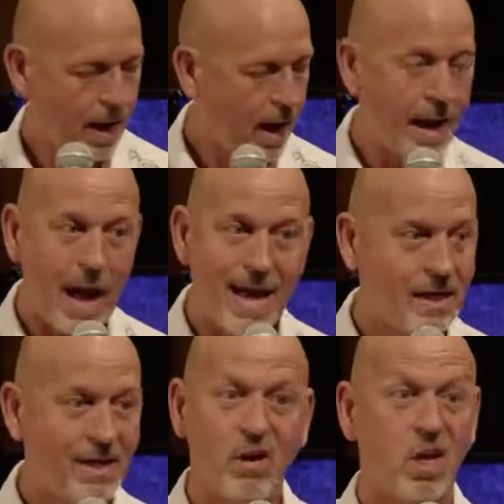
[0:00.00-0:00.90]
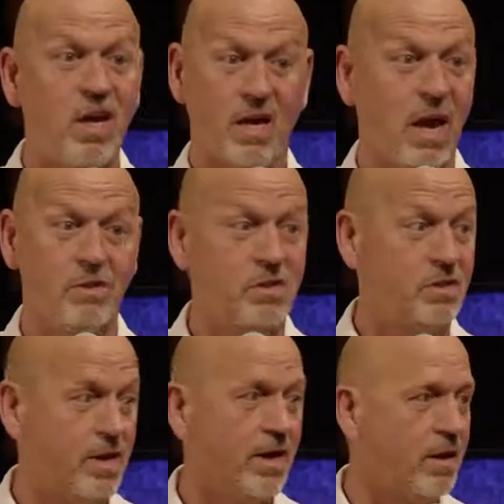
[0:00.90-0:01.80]
And I didn't even look. I was too
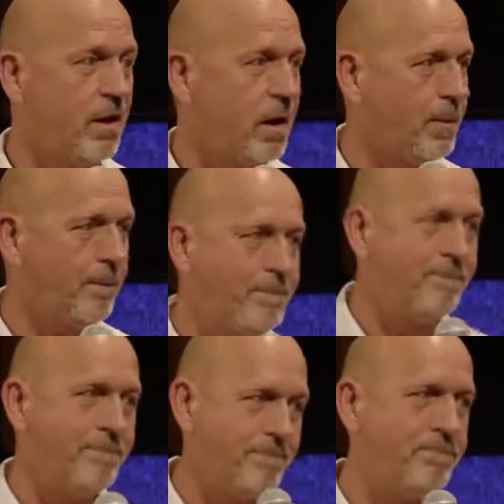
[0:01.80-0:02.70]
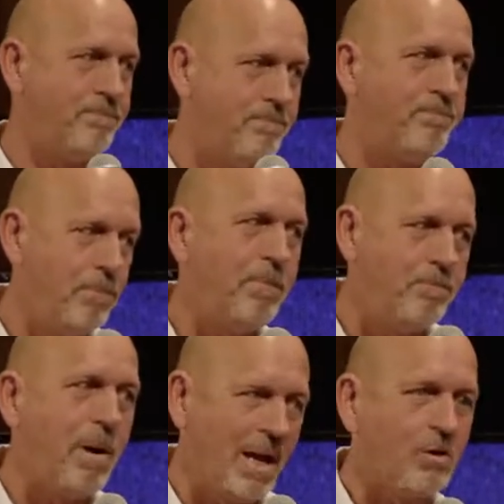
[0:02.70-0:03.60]
scared to look.
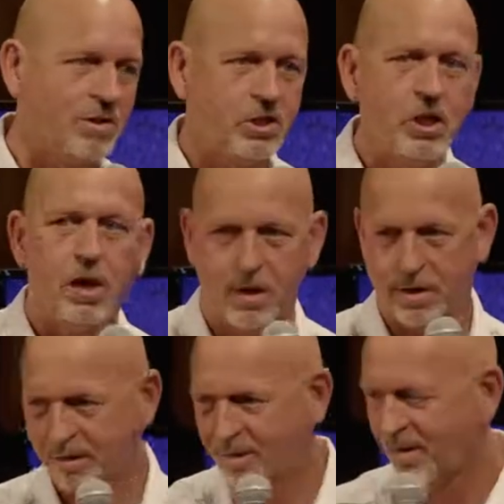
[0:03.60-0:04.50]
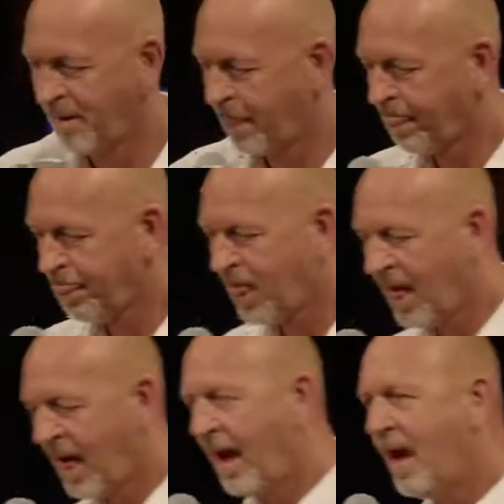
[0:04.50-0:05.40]
But it was a shark.
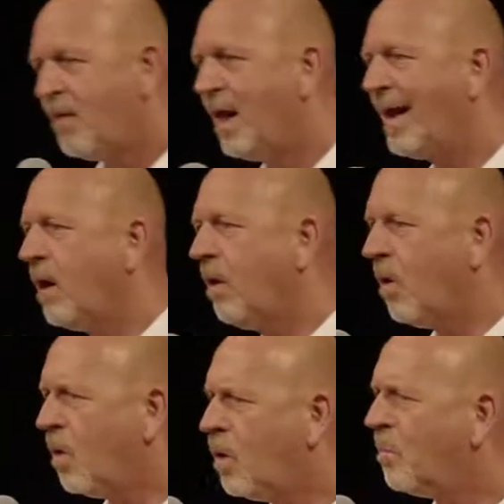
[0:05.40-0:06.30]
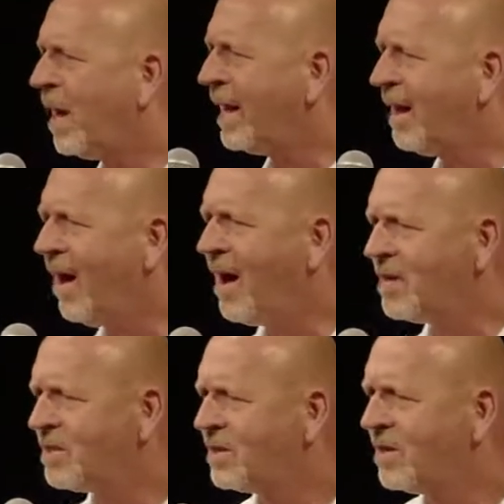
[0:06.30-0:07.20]
And I'm like, oh my
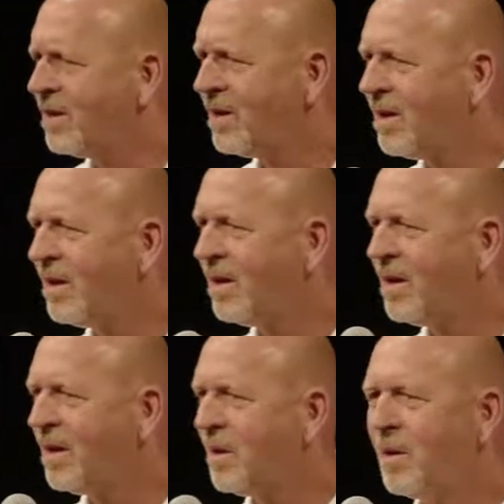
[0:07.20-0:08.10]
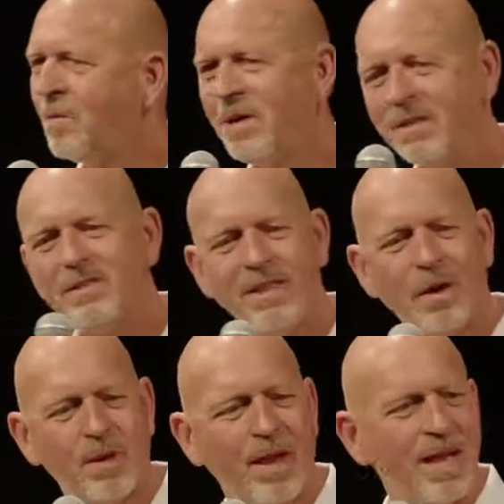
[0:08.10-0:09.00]
gosh. But isn't that
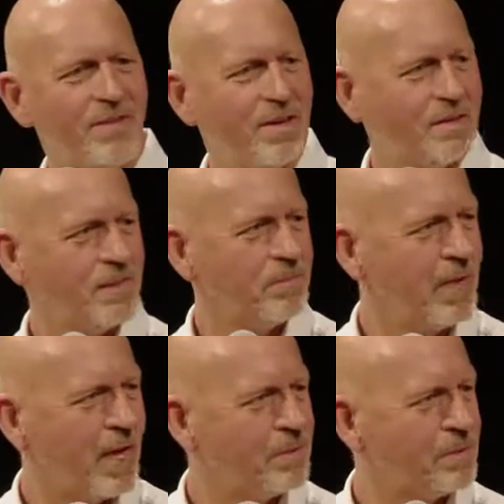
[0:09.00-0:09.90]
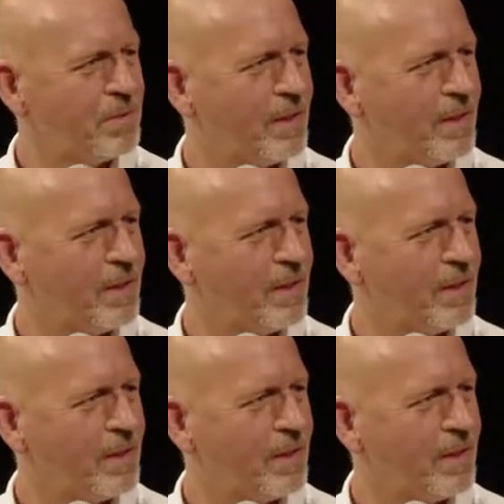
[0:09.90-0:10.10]
what life does sometimes?